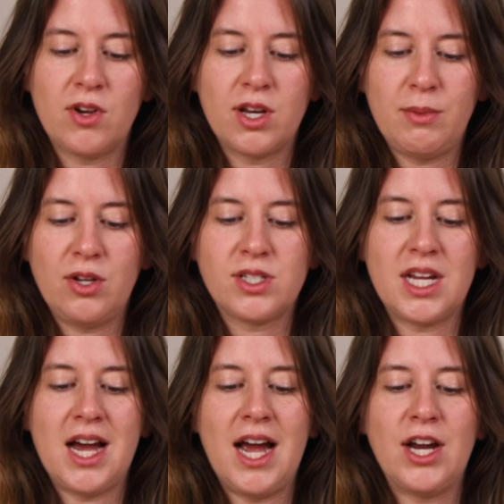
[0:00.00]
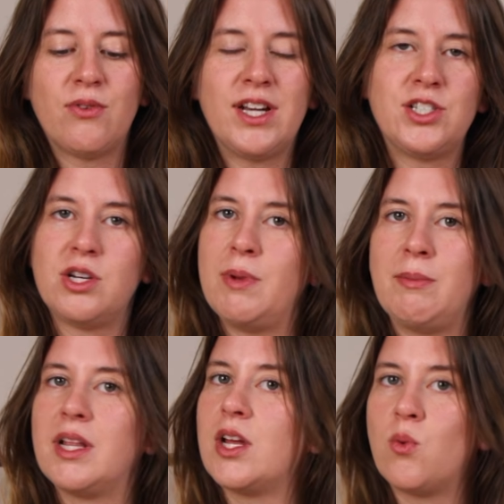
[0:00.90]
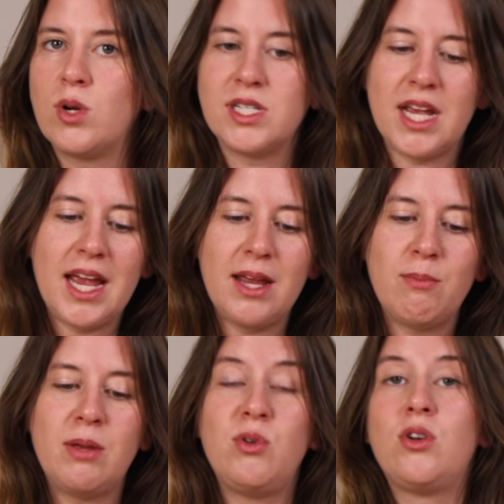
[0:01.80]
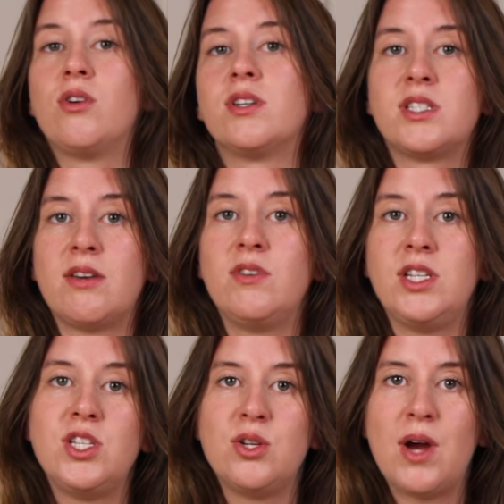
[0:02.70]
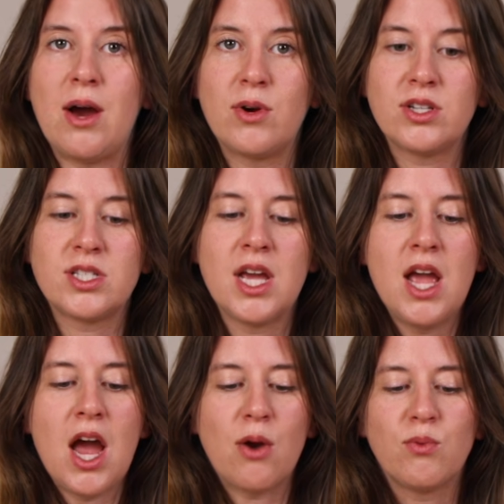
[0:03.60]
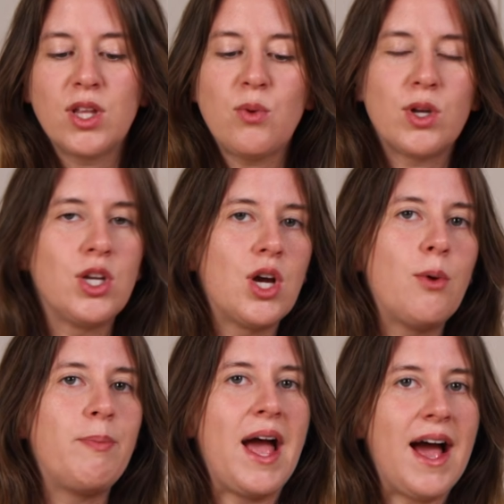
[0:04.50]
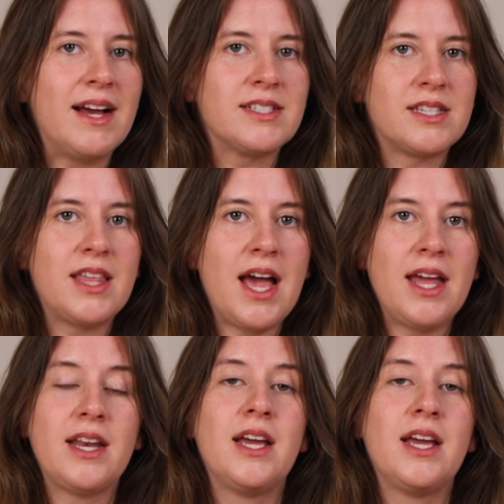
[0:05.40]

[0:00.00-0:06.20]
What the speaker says: you're gonna be using a higher ratio, maybe like a 1:8, maybe you go to 72 hours. I really wouldn't go past that.